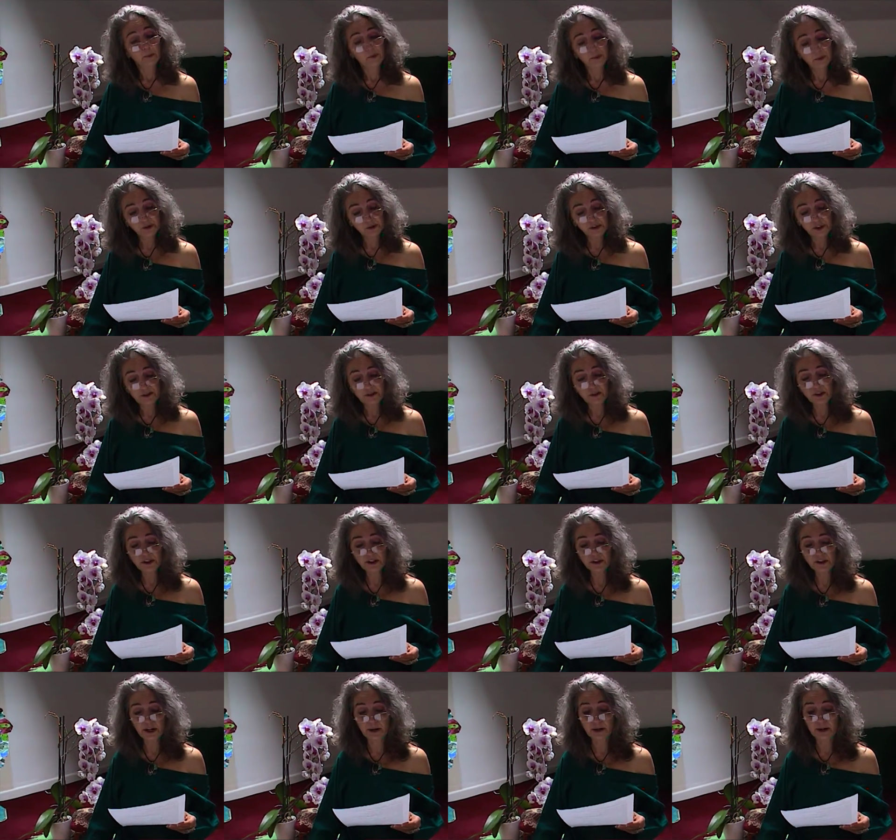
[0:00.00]
Perceiving the
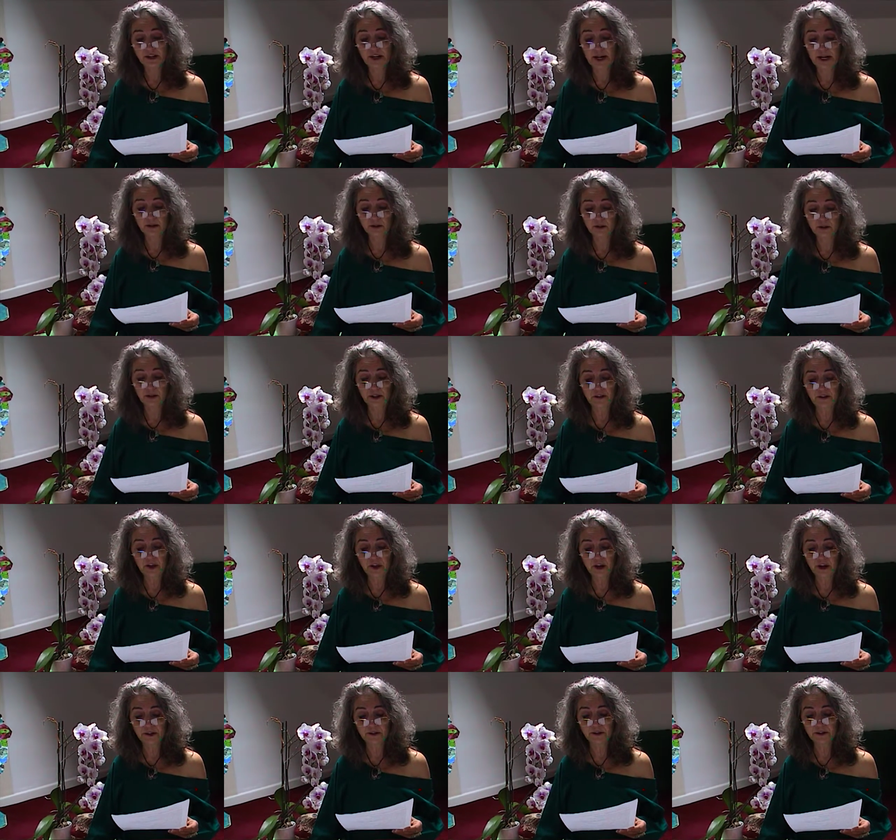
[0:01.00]
pterodactyl in the
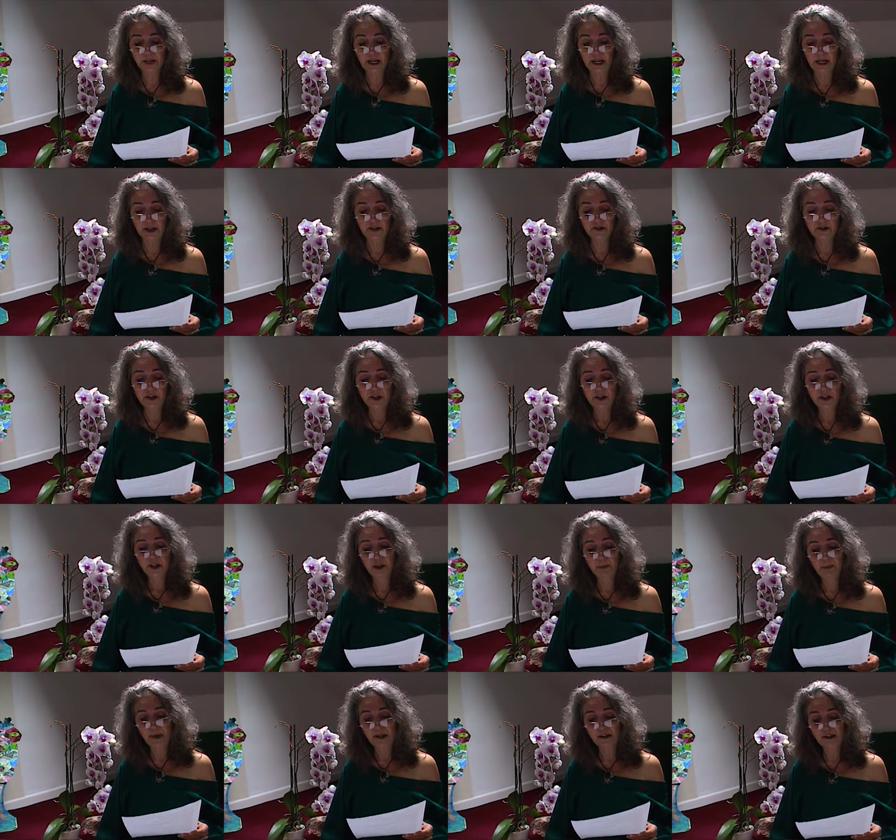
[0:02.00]
iron cage
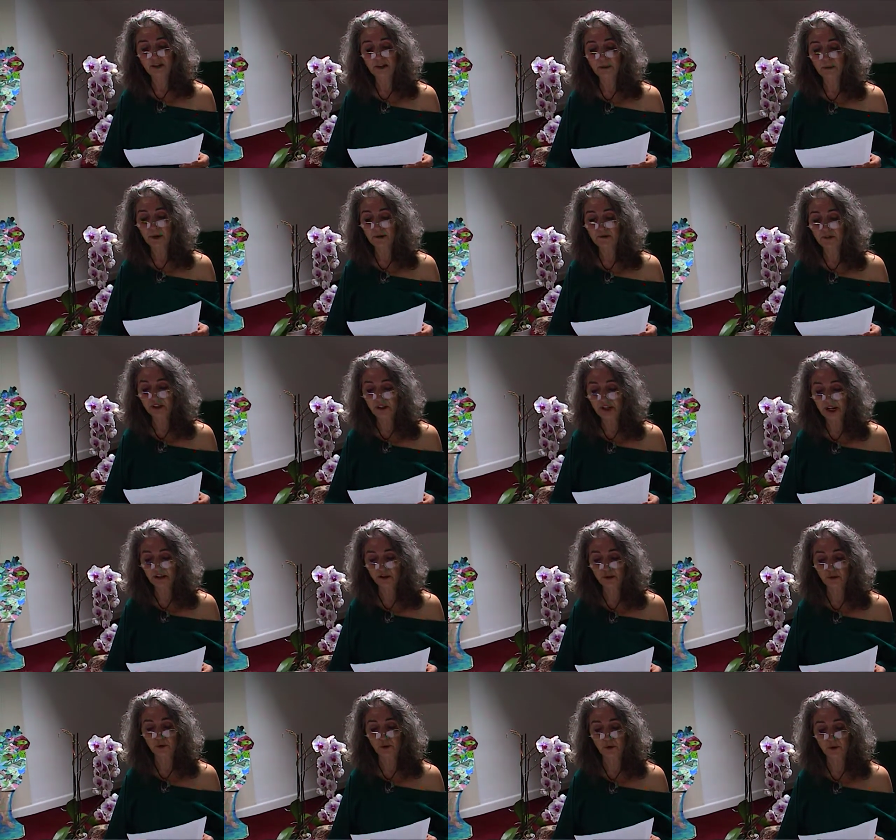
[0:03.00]
dependent above the
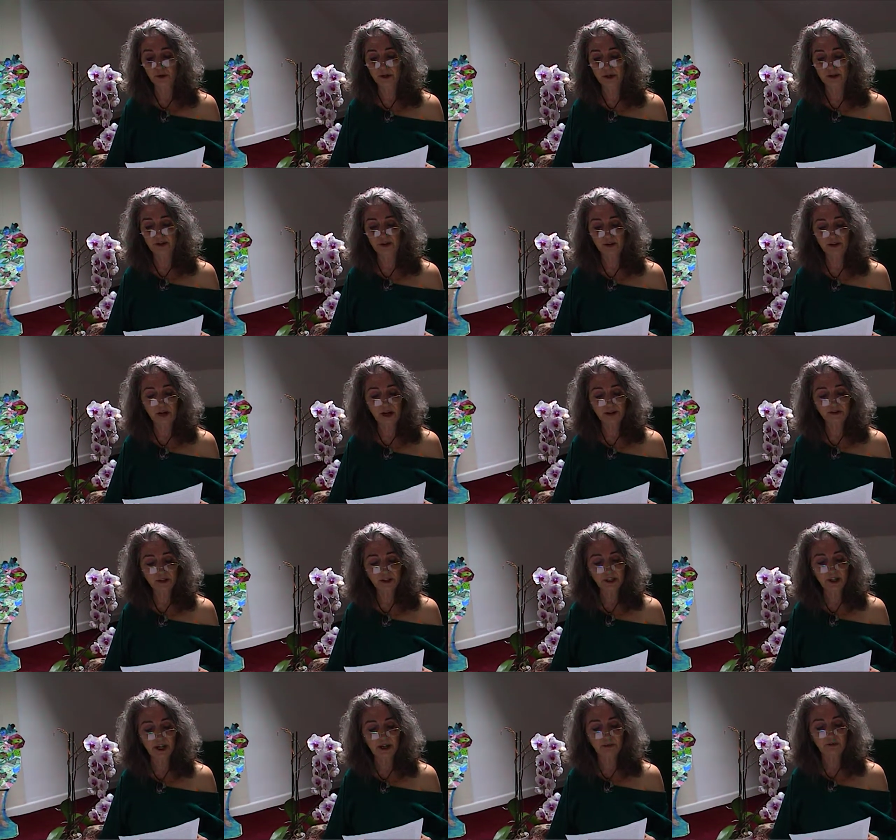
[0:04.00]
dance floor in the Lava
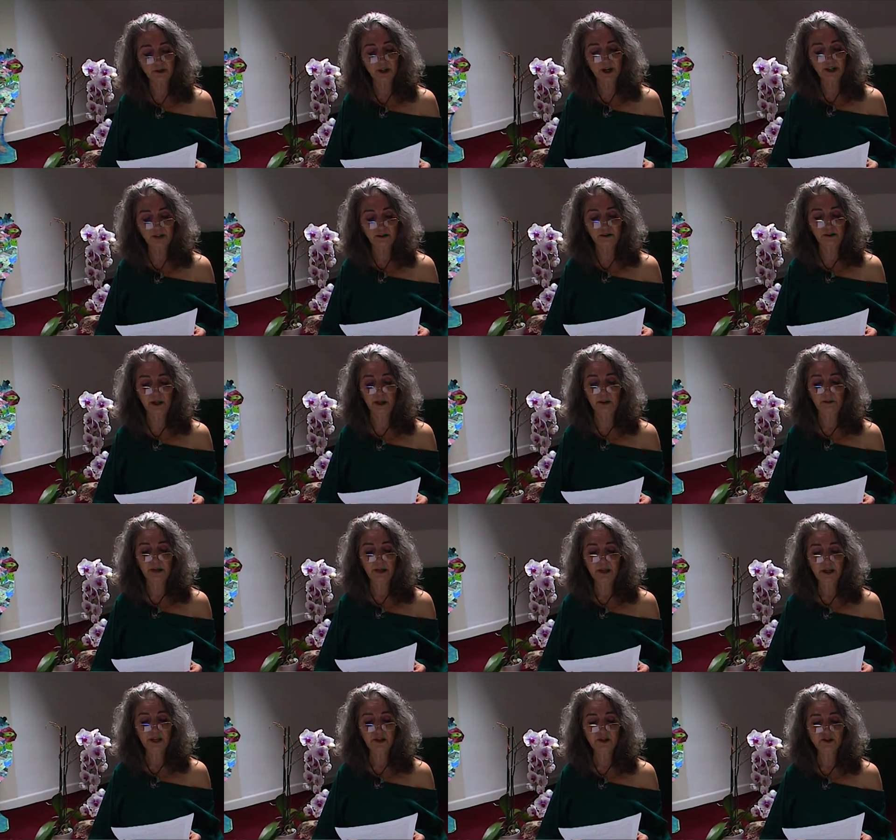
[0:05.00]
Cave nightclub
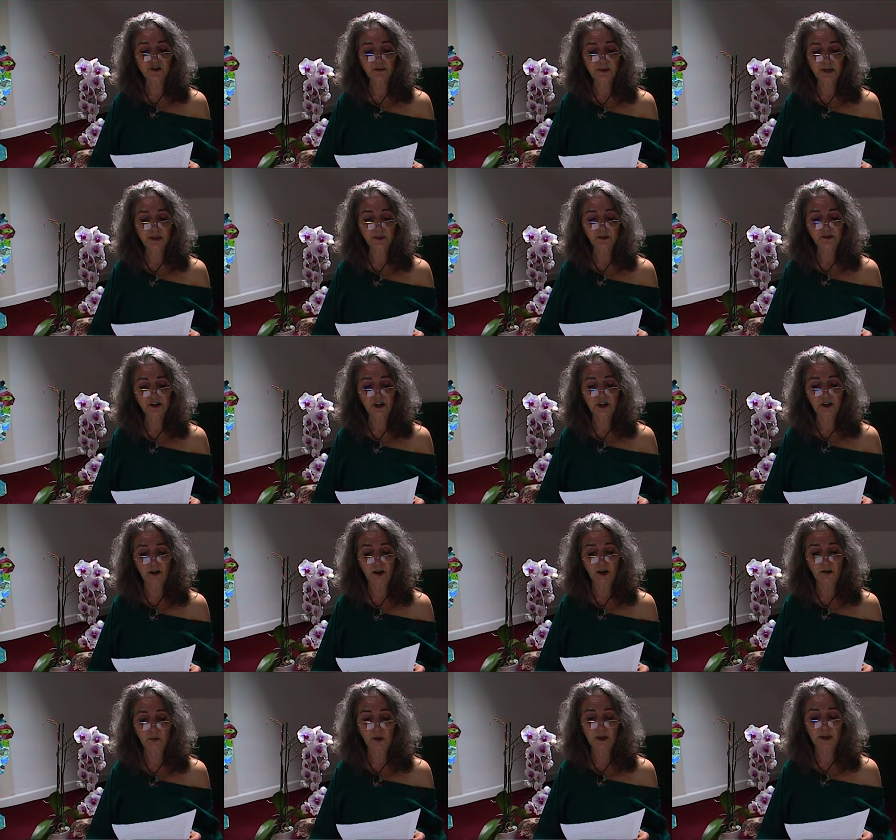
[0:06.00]
in Jameos de
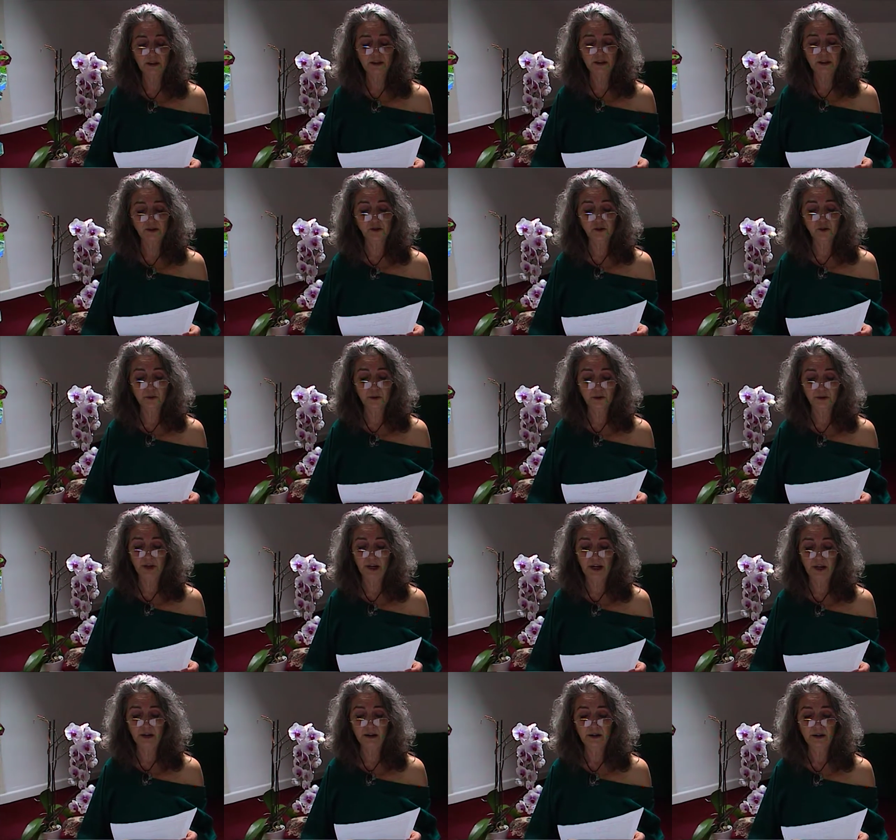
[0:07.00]
Alagua,
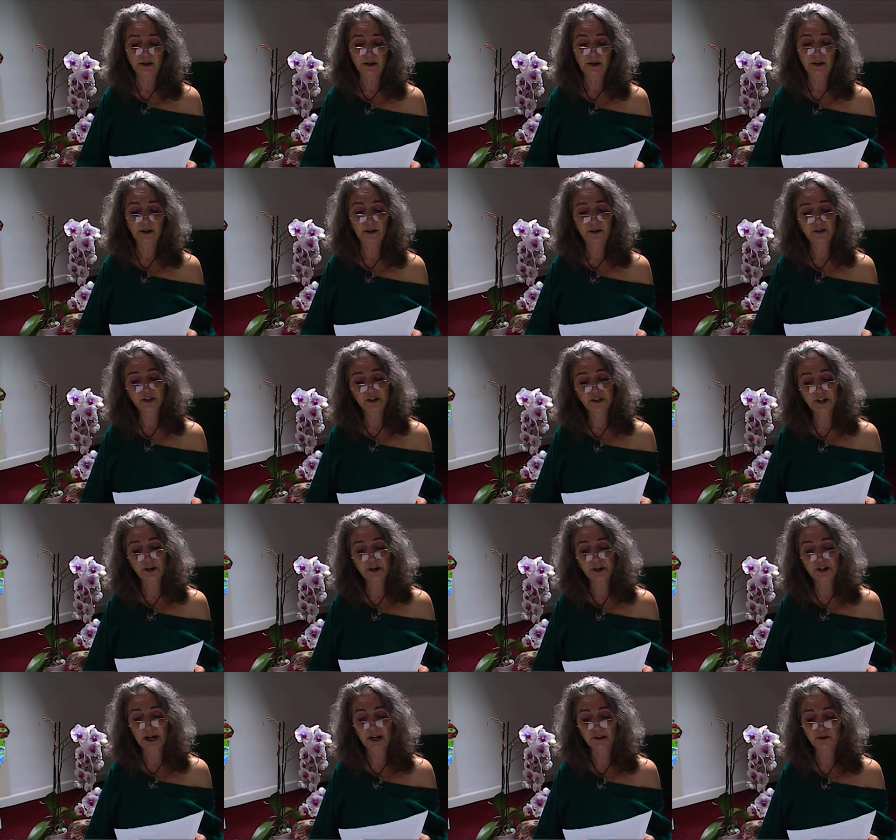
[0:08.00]
Lanzarote. The
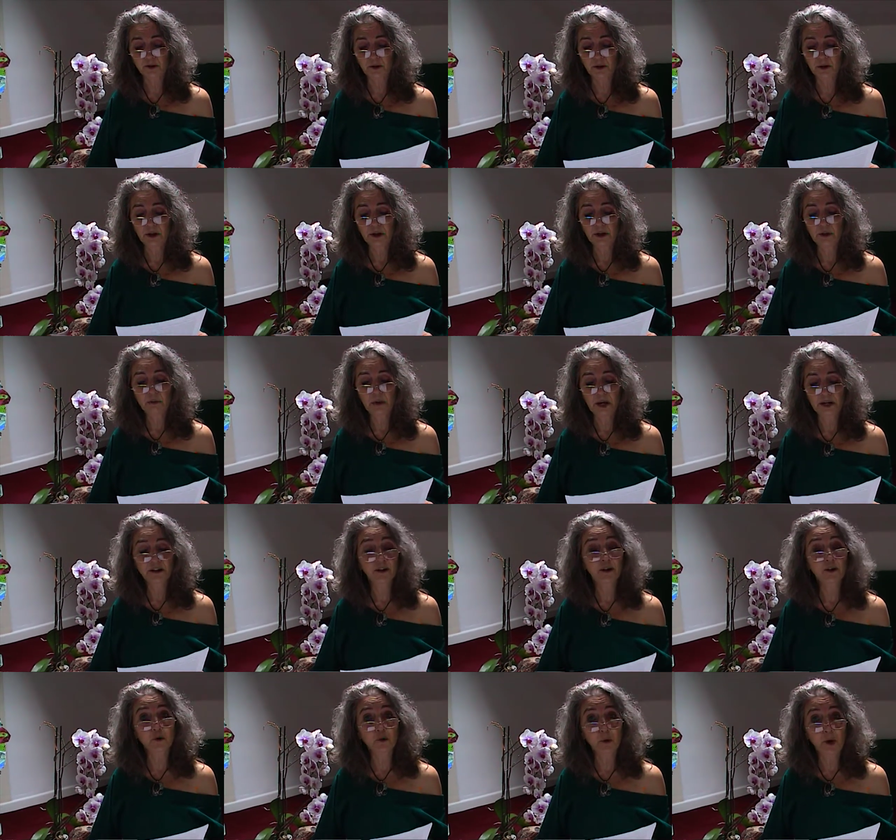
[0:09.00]
pterodactyl might
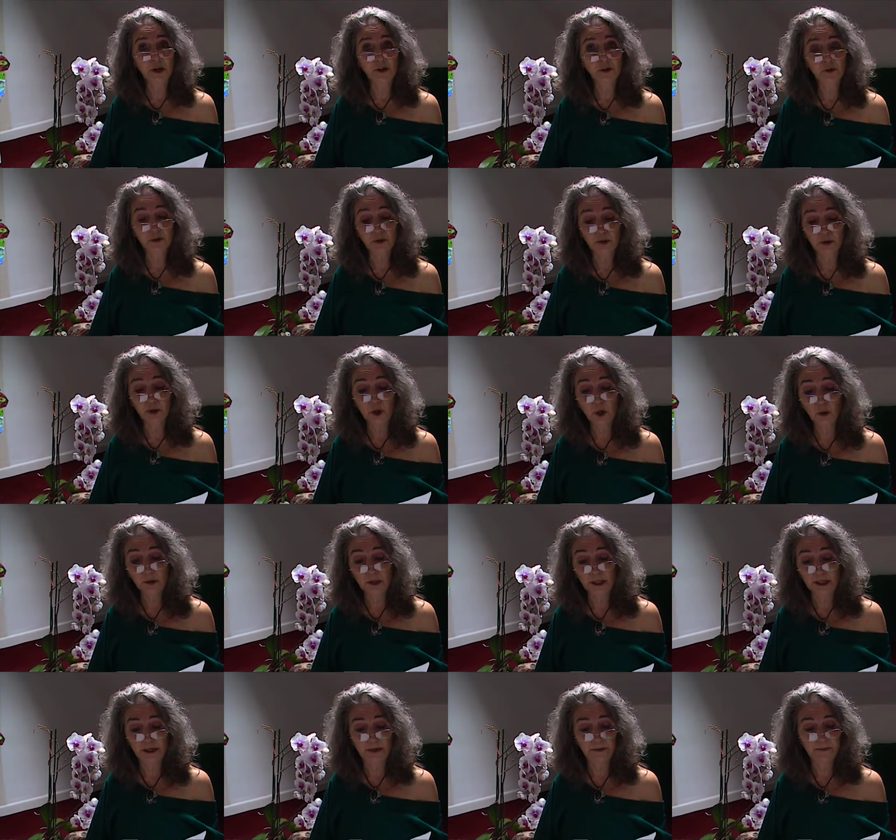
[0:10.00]
otherwise feel
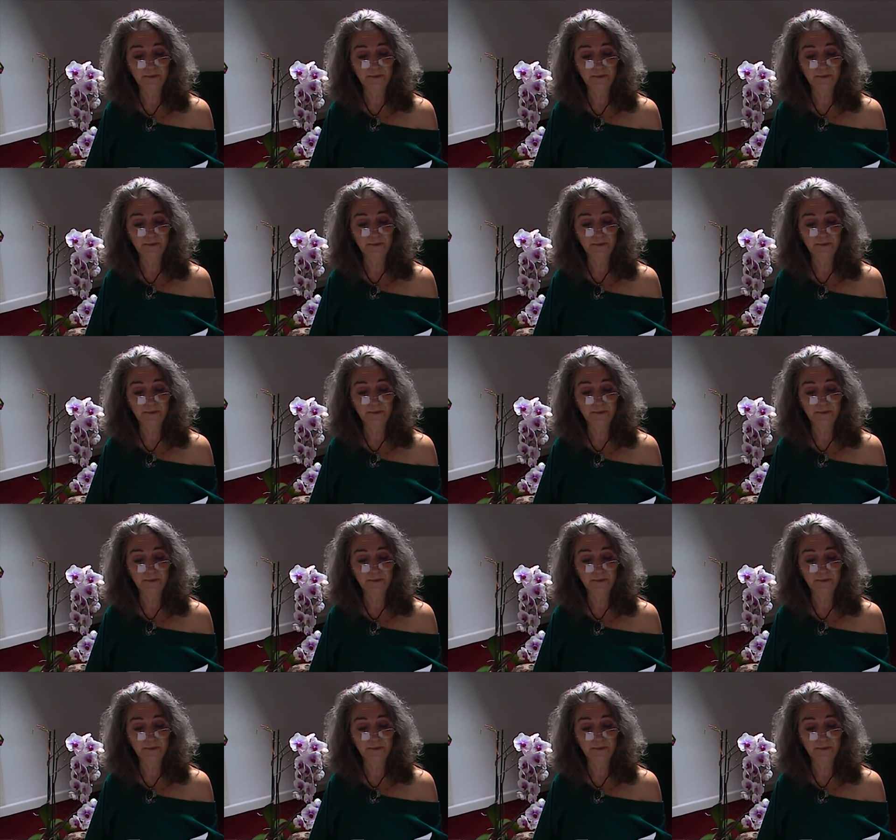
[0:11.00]
lonely.